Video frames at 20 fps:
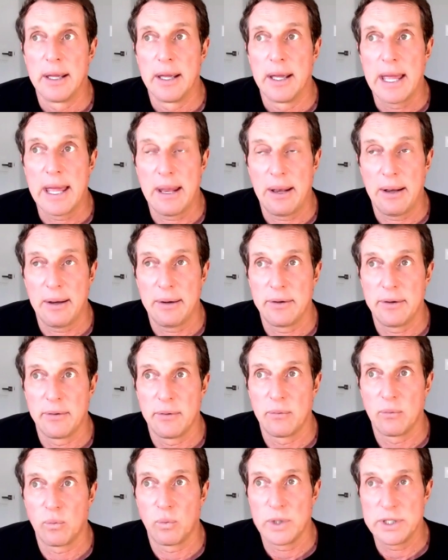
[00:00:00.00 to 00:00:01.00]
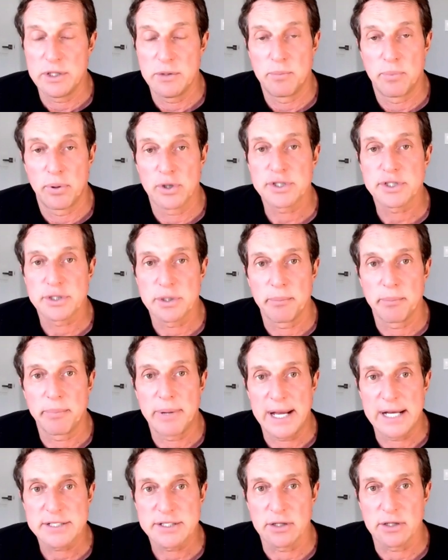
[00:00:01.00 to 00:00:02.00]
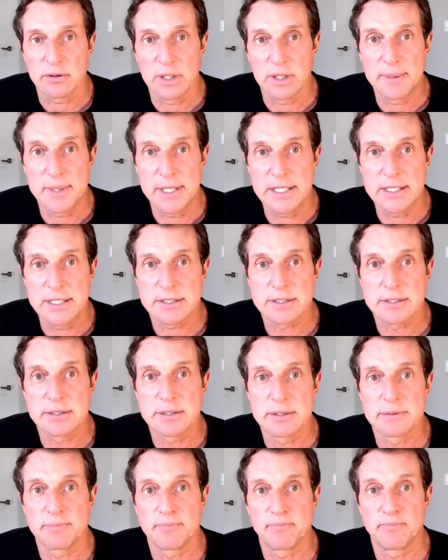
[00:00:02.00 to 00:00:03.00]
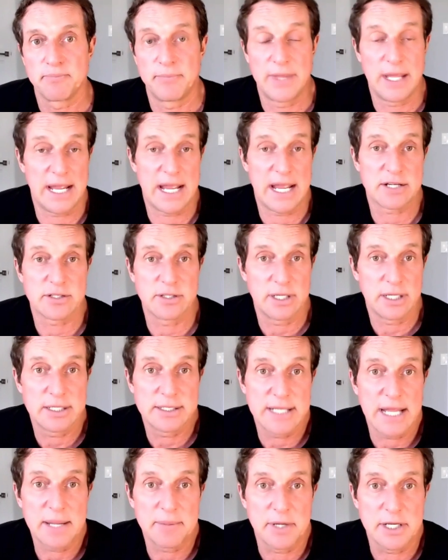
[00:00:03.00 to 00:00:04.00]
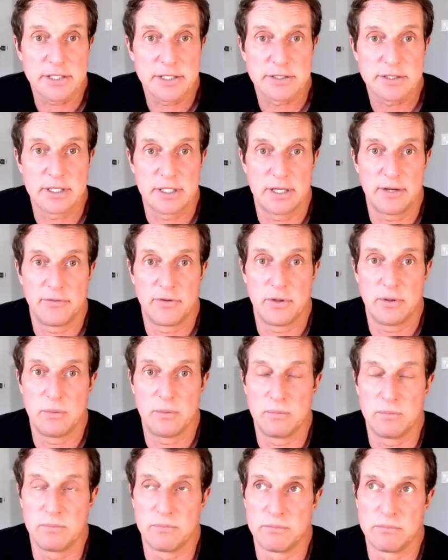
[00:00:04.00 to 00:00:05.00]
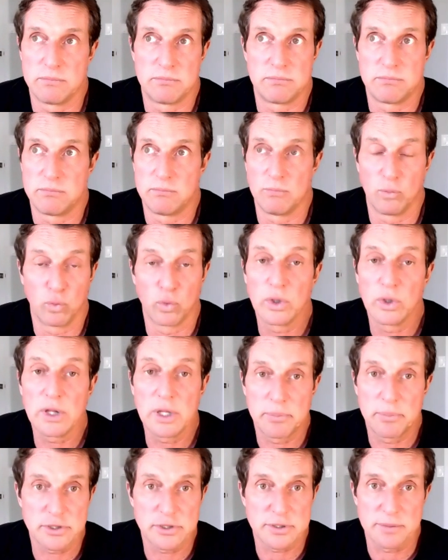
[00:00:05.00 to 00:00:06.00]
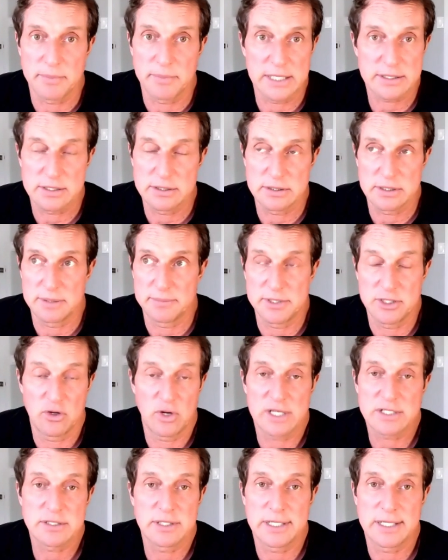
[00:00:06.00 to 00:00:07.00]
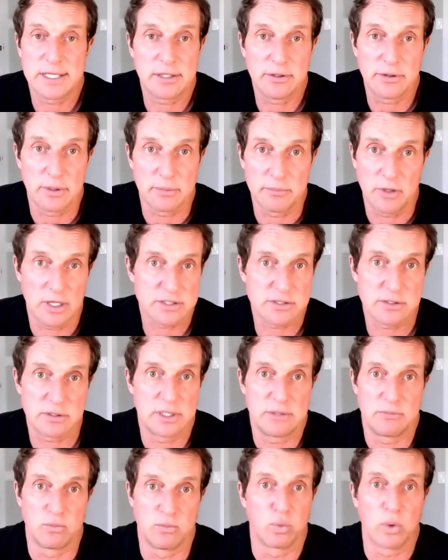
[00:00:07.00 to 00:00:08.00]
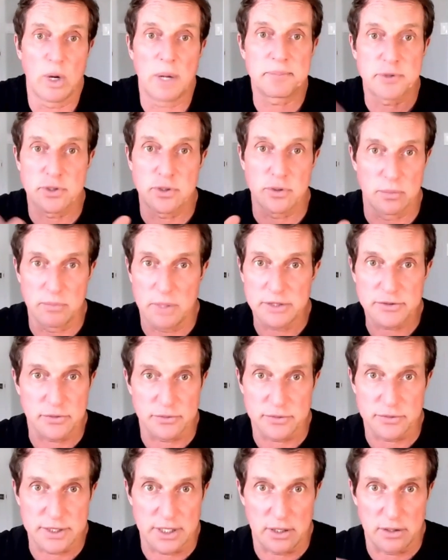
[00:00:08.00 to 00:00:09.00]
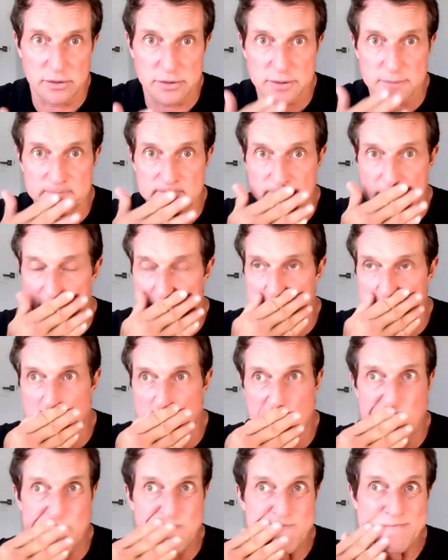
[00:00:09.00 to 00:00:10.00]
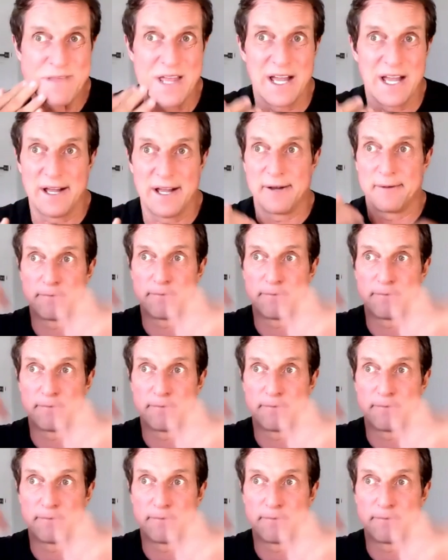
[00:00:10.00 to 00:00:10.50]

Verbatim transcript: And when you push them past their limits, they actually get damaged. And if you really push them back to the limit, you actually kill them. You actually rupture muscle cells. Um, uh,